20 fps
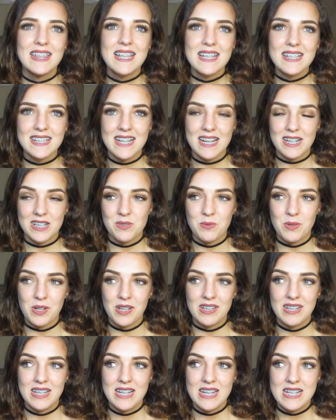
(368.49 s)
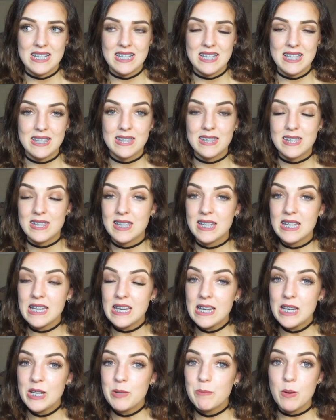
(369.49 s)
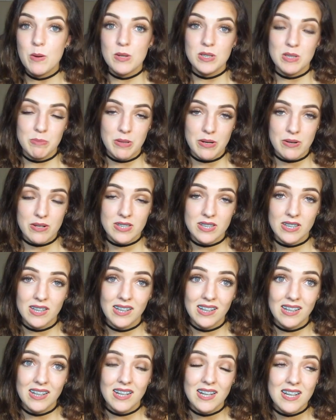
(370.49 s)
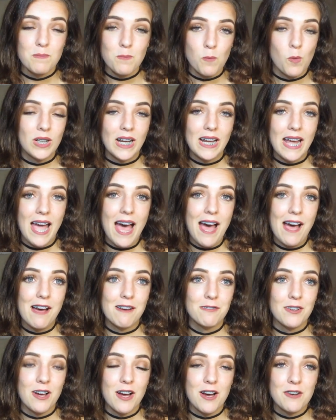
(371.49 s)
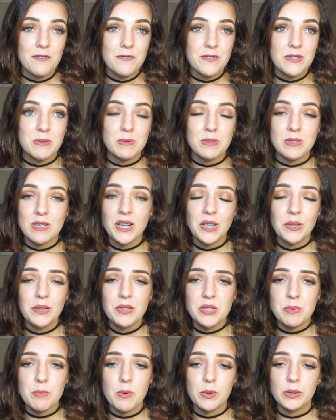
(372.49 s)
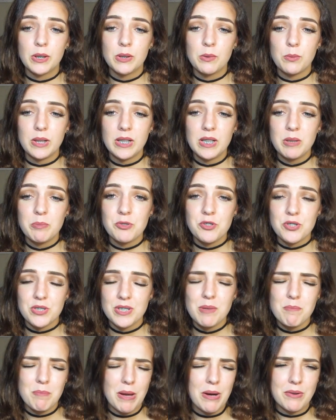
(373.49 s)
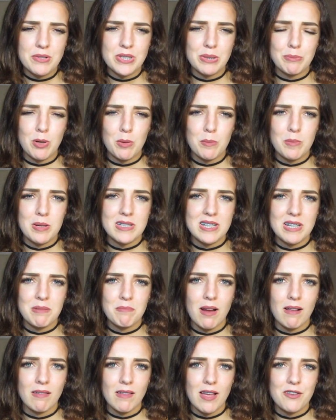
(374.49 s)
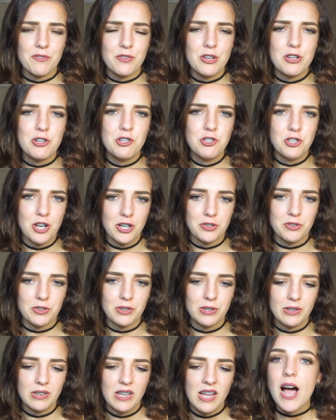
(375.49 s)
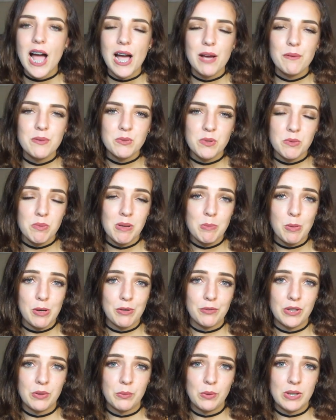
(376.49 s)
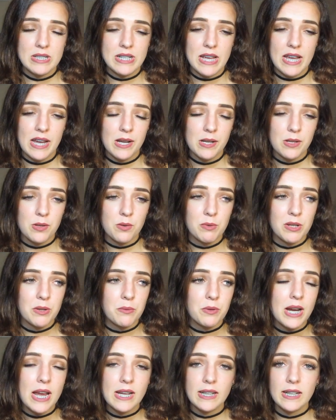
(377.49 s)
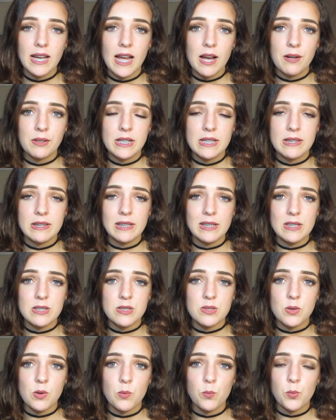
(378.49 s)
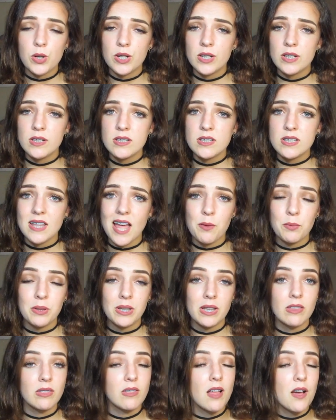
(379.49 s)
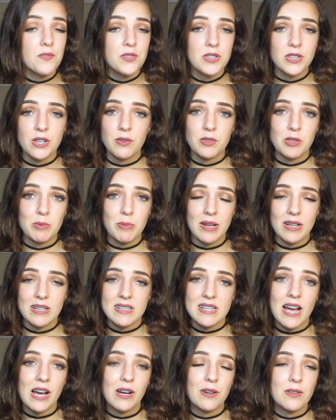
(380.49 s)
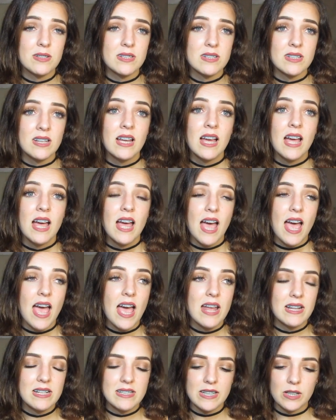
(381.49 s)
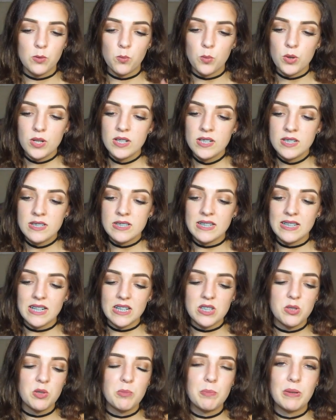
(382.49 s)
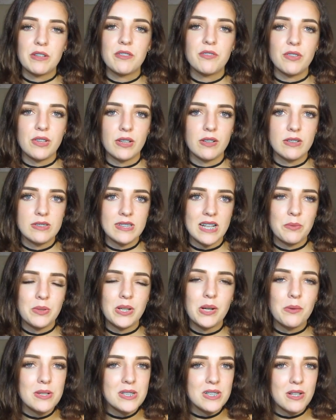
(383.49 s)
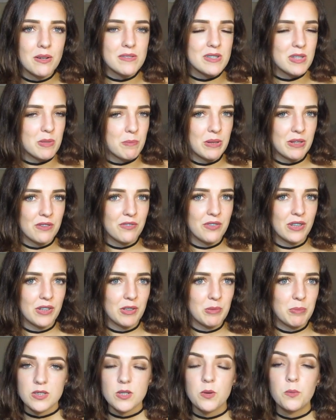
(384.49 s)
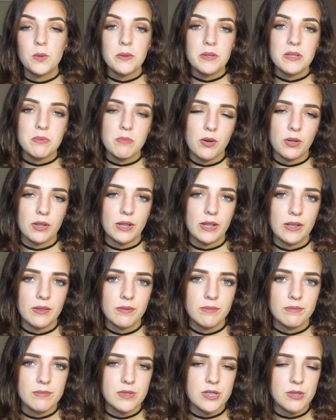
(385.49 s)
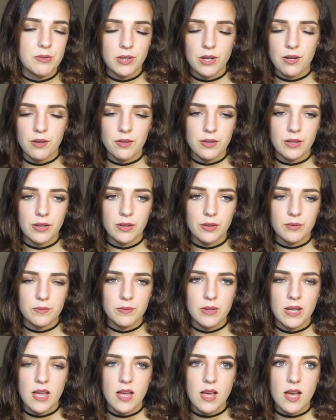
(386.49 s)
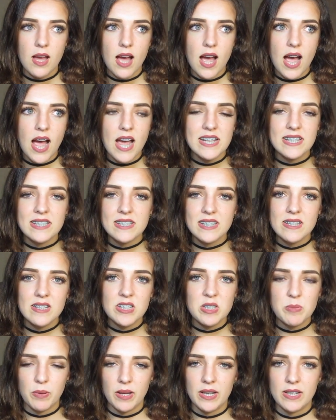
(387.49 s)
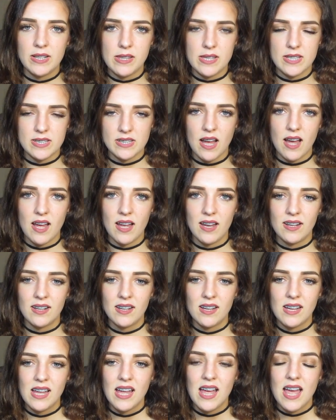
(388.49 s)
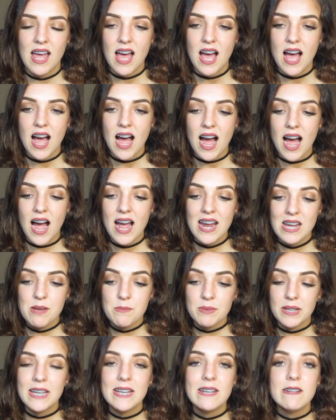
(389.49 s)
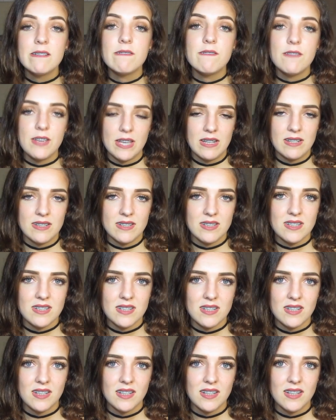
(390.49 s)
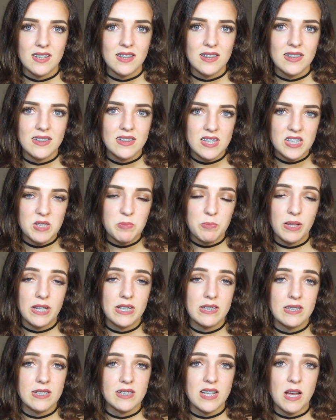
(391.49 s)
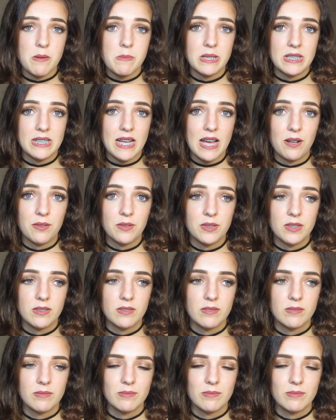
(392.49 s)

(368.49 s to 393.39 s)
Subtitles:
This next one is the most embarrassing one I have of not only smoking weed, but just an embarrassing moment in my life in general. I was with my boyfriend one day. We were hanging out in these woods that we love to go to by his house, and it's like woods next to a big field, and we always go into the big field. So we were smoking, doing our thing. I see this plane in the sky. I am convinced this plane is coming down.